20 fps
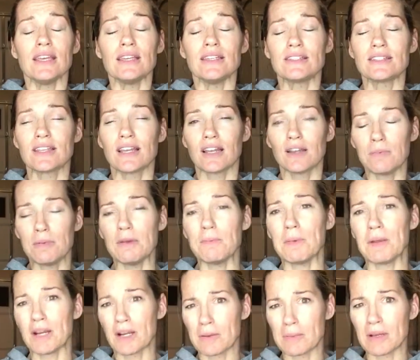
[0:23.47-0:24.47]
is going to be
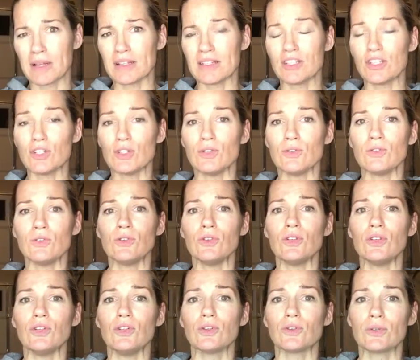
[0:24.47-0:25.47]
paramount to
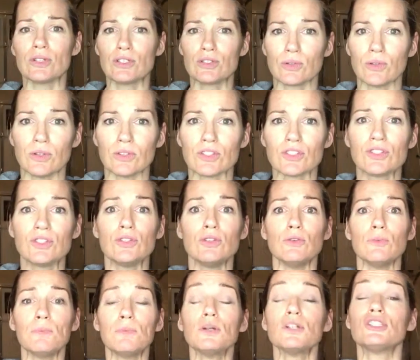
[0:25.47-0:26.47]
your results,
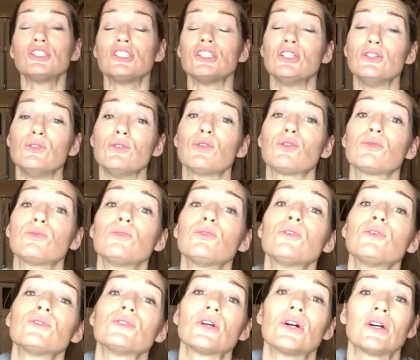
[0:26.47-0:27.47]
to pushing you through
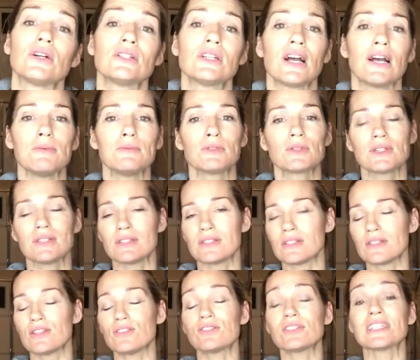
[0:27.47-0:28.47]
those hard times, because
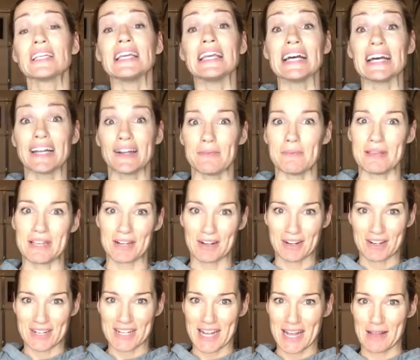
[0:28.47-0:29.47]
there's going to be
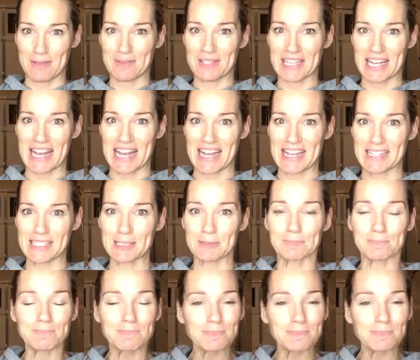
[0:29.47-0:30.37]
hard times, guys